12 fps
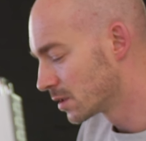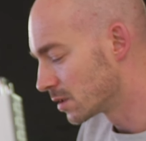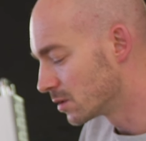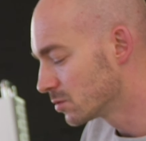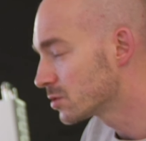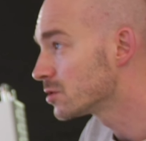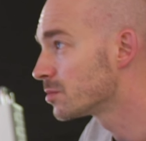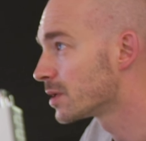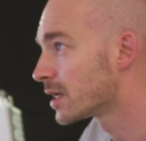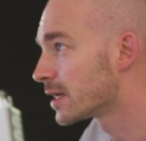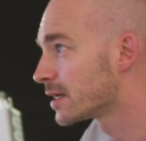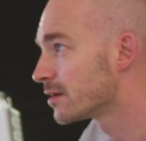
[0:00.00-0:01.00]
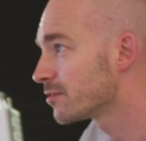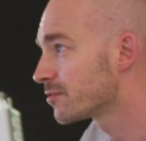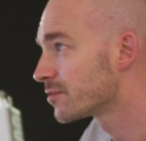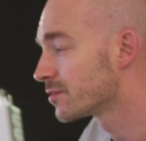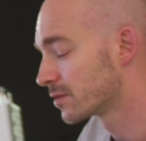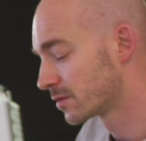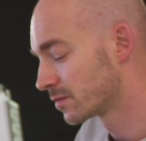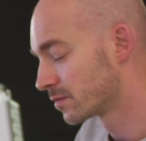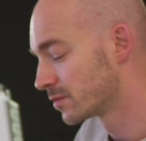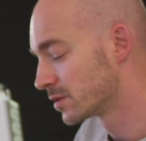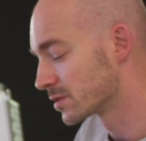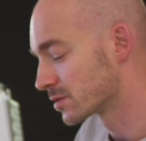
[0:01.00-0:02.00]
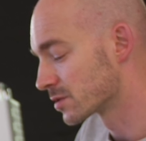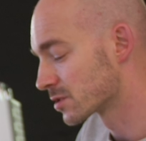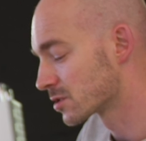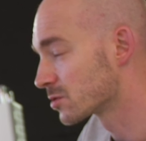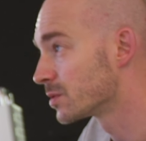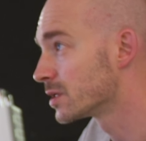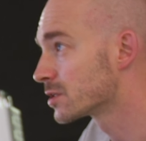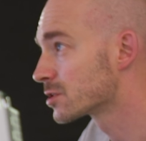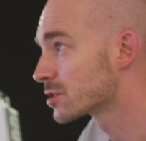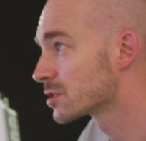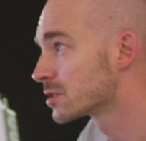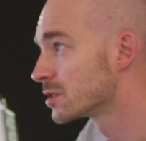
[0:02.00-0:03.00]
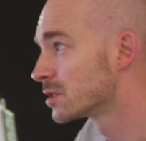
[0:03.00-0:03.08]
YouTube Live versus Twitch